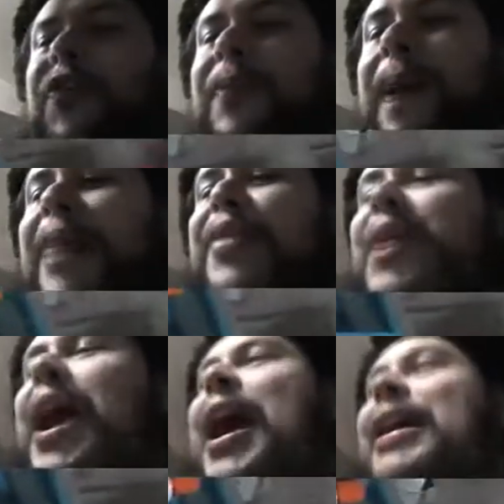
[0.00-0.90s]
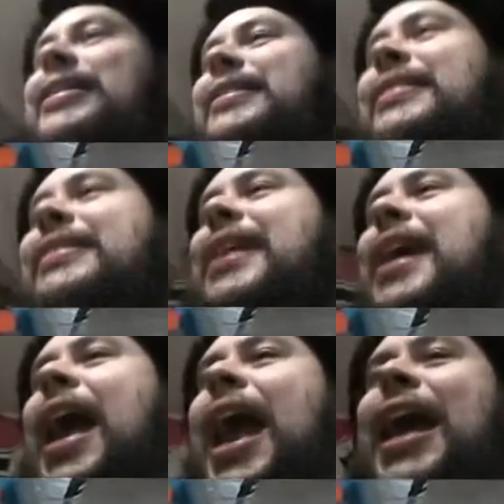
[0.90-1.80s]
other artists
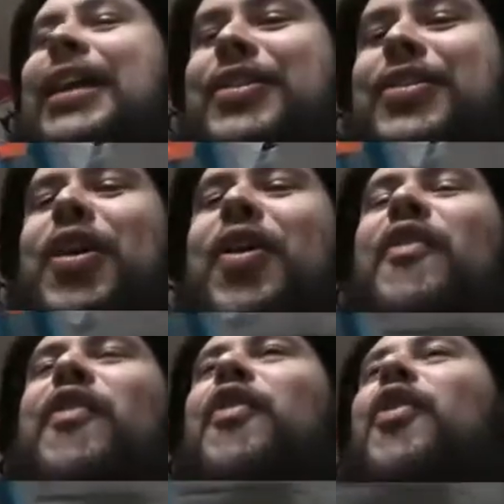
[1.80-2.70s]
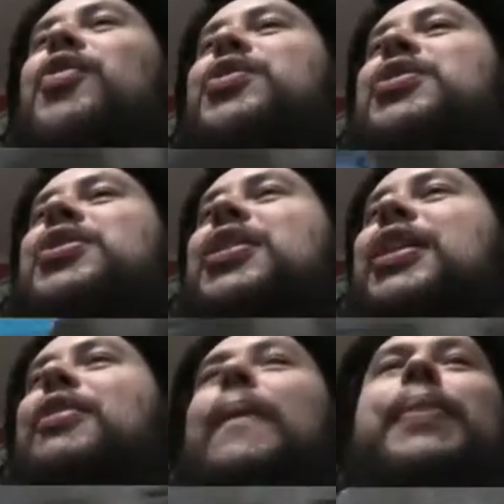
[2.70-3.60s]
and not force
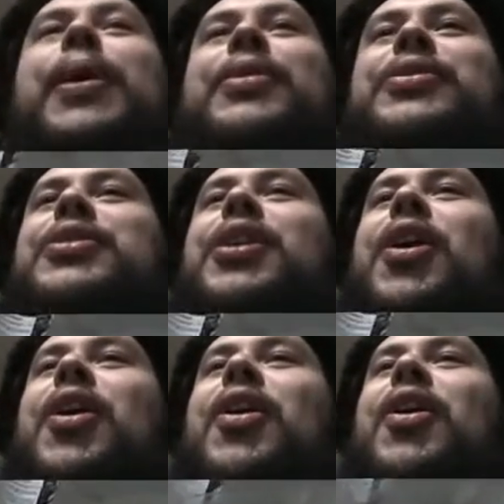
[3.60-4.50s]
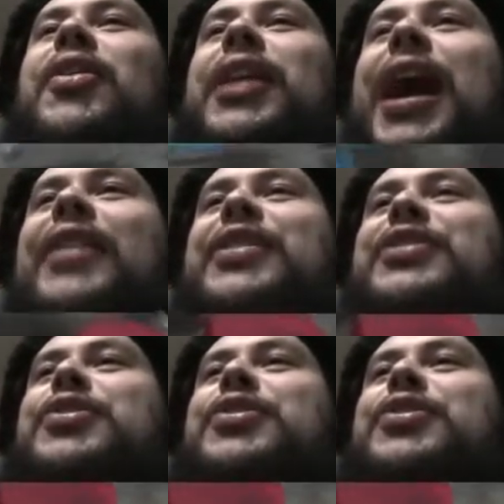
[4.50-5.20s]
their approach on others.